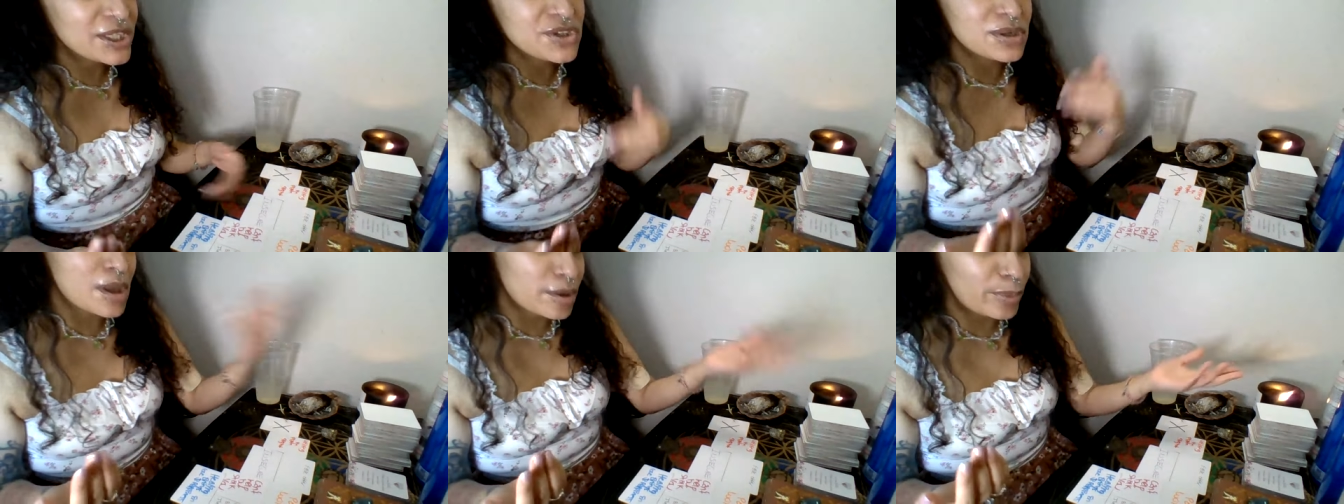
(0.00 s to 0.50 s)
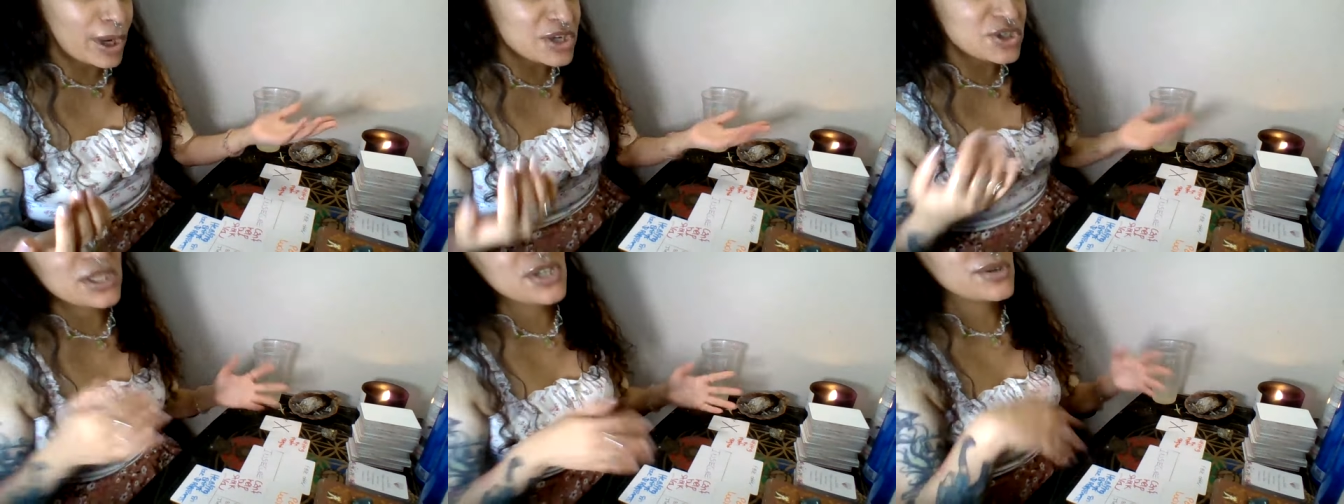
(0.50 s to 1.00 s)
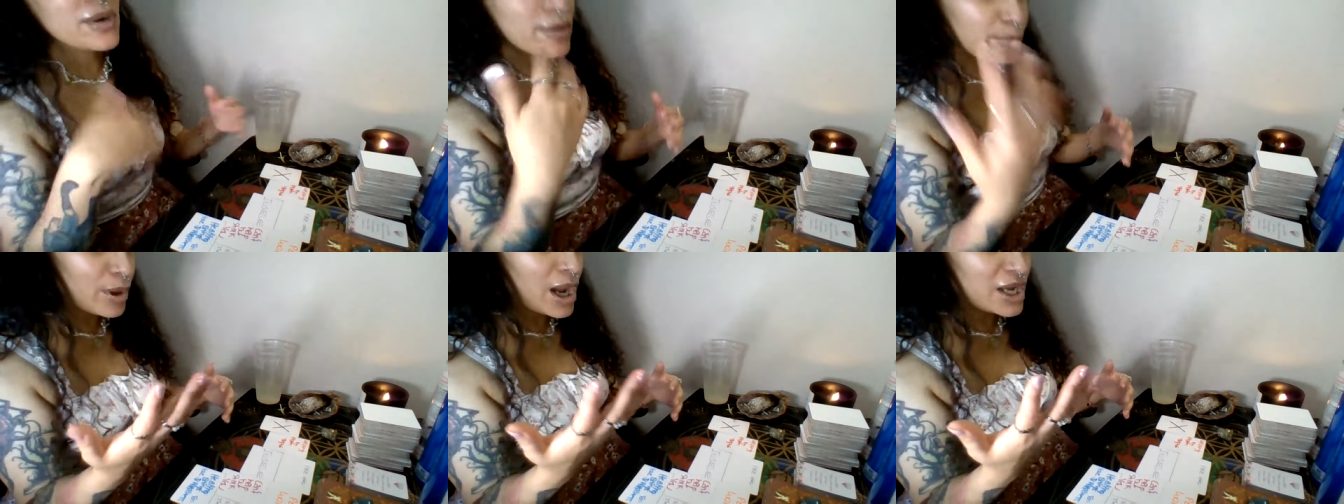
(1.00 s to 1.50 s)
Here's another project. Here's
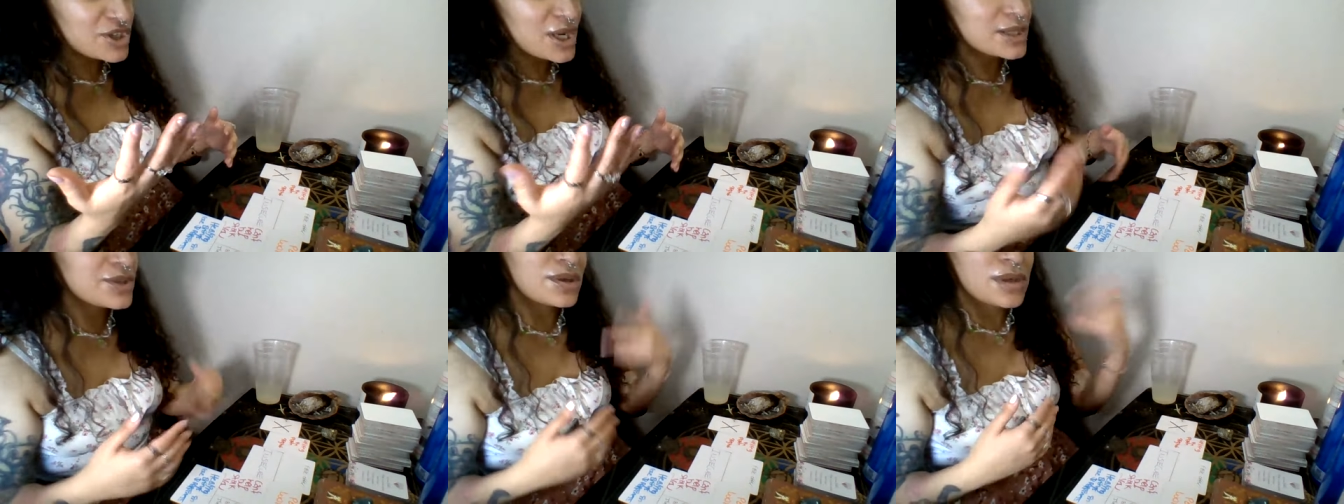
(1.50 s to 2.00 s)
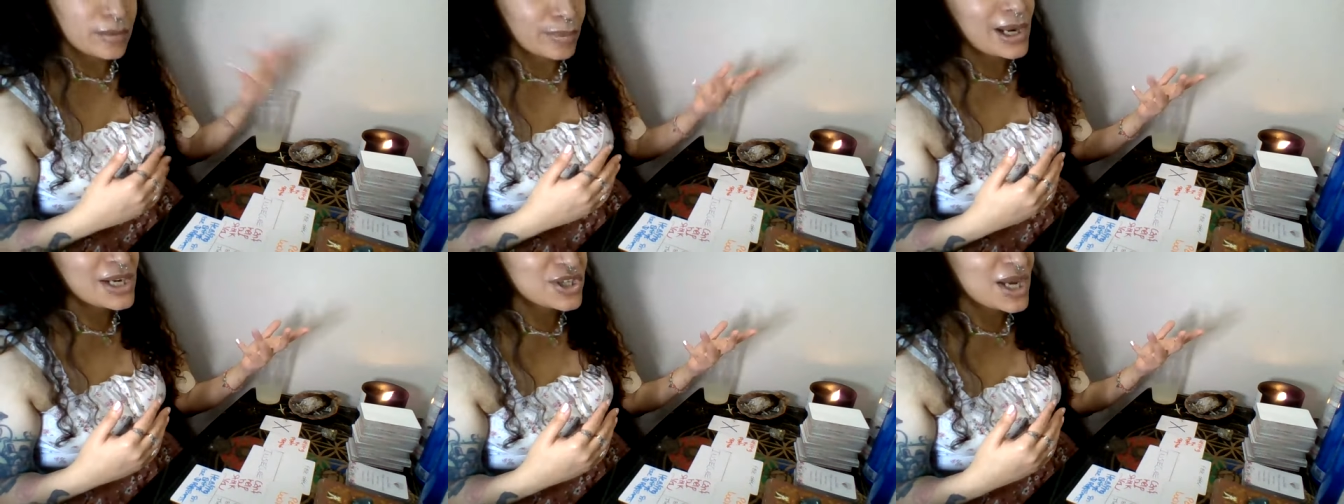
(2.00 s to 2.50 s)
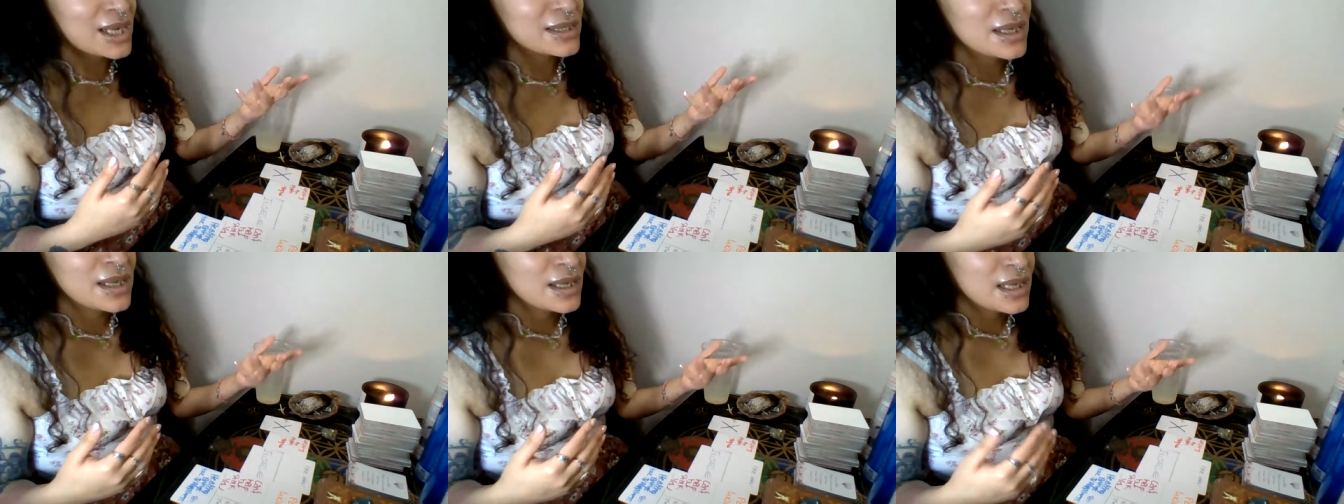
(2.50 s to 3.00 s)
another project. Here's another
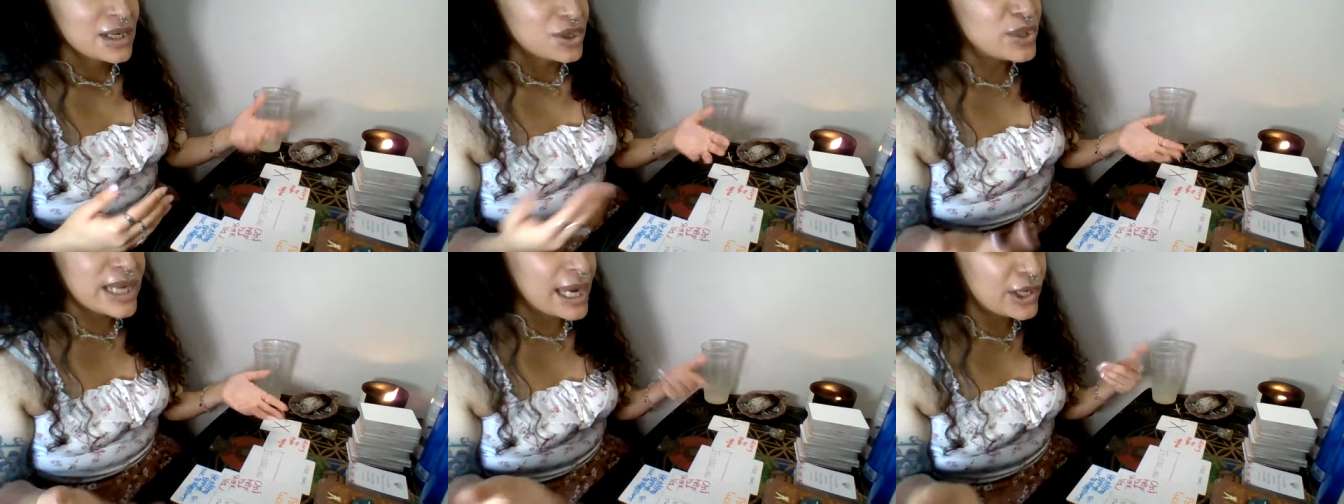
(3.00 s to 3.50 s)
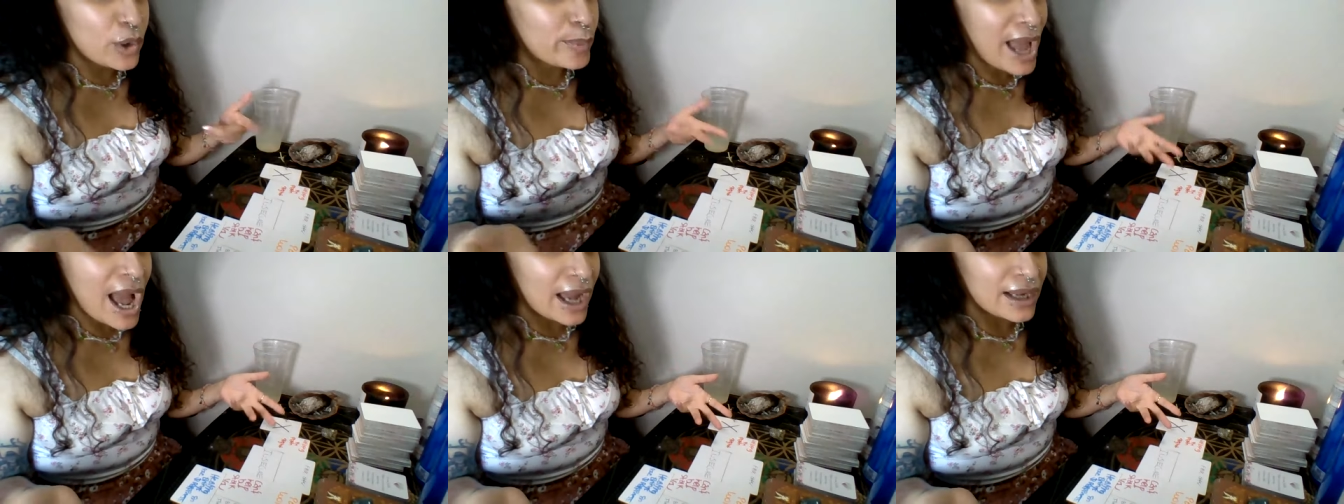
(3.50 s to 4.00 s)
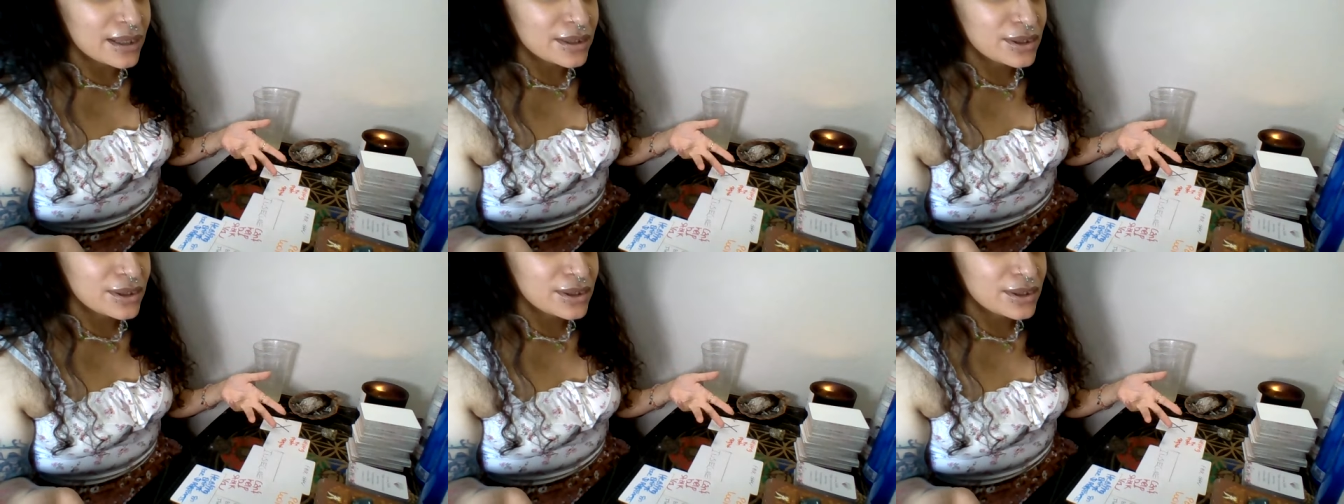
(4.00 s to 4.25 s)
project. You can't go back.